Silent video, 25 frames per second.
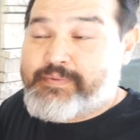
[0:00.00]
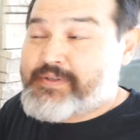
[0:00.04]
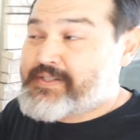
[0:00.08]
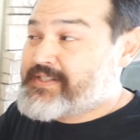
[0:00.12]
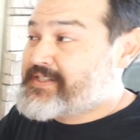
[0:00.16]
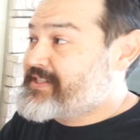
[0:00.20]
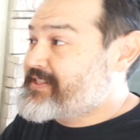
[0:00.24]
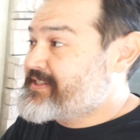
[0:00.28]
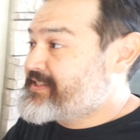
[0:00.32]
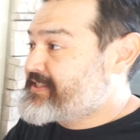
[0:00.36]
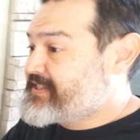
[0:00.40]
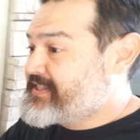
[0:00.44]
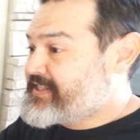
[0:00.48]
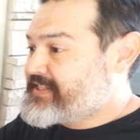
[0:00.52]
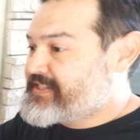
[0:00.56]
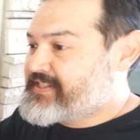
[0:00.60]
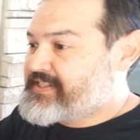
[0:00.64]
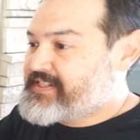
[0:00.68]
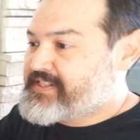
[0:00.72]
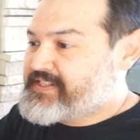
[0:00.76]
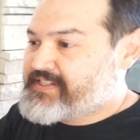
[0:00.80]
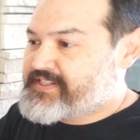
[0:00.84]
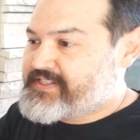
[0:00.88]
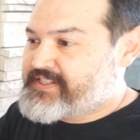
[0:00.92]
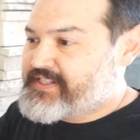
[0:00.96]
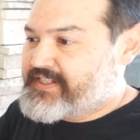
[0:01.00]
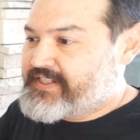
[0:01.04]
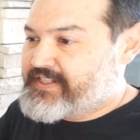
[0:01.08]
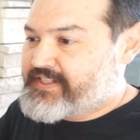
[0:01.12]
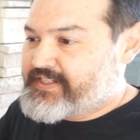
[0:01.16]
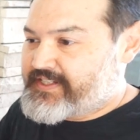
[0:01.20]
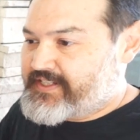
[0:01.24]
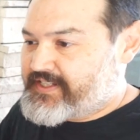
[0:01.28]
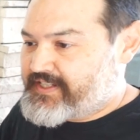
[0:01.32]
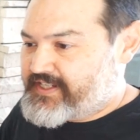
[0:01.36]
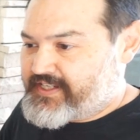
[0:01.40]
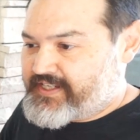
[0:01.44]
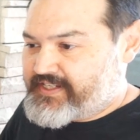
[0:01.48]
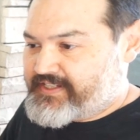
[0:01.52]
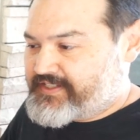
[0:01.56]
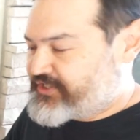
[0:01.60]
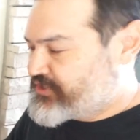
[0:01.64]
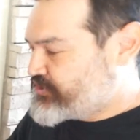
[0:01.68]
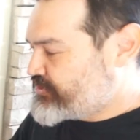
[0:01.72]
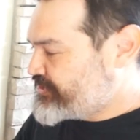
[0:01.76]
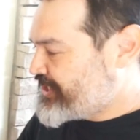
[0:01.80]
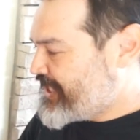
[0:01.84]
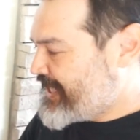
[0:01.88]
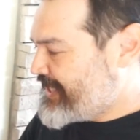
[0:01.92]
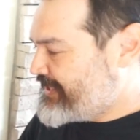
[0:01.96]
But since this is a, a
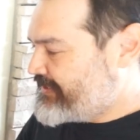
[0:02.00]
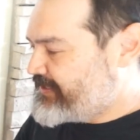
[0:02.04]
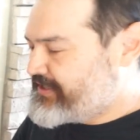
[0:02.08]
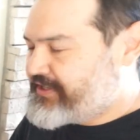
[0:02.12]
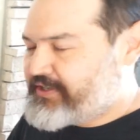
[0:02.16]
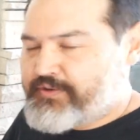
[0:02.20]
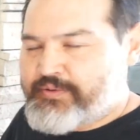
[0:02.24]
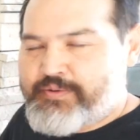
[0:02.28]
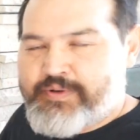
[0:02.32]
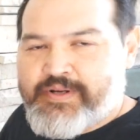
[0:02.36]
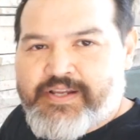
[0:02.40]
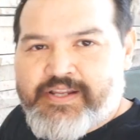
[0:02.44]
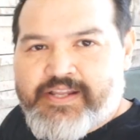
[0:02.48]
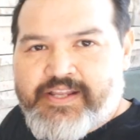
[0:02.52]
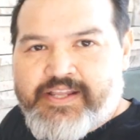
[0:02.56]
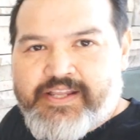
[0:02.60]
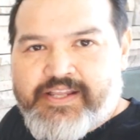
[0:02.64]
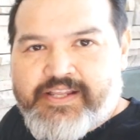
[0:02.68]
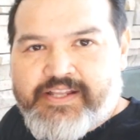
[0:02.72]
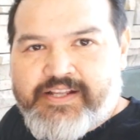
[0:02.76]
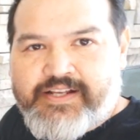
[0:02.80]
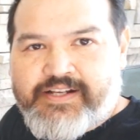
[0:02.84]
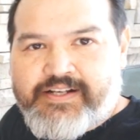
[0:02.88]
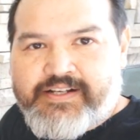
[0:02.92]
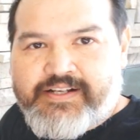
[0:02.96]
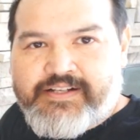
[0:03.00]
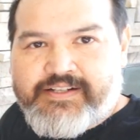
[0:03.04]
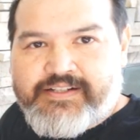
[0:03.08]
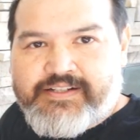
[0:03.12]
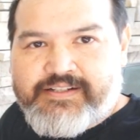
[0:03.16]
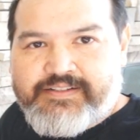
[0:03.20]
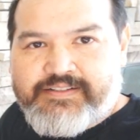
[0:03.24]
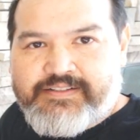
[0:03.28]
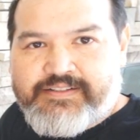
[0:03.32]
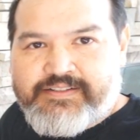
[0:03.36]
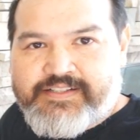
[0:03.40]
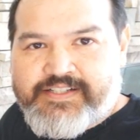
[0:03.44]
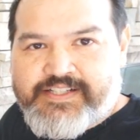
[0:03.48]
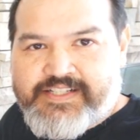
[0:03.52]
shallow uh,